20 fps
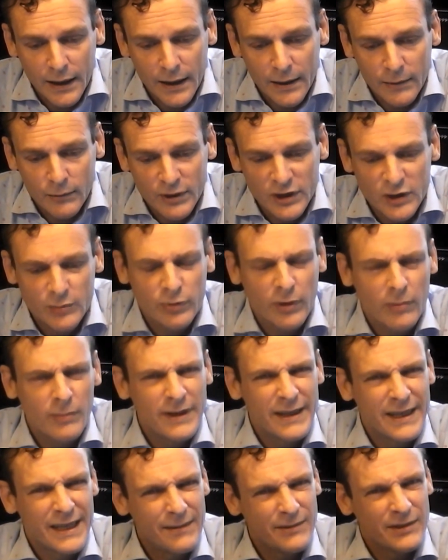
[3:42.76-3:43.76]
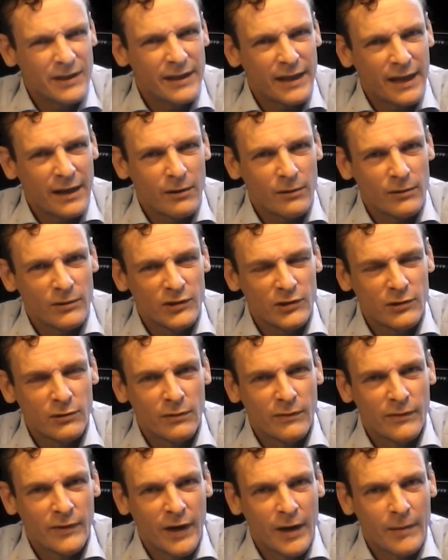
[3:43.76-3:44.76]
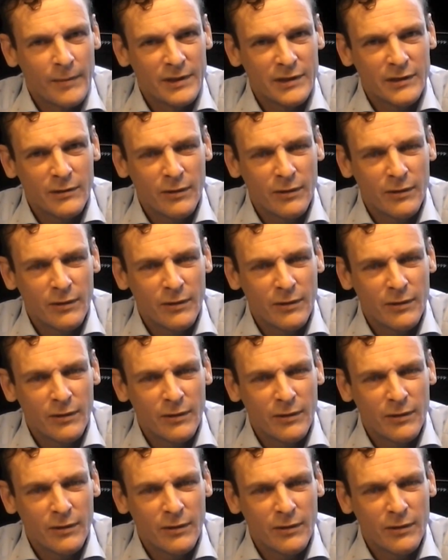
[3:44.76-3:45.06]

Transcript: which probably gives it that old school vibe. It's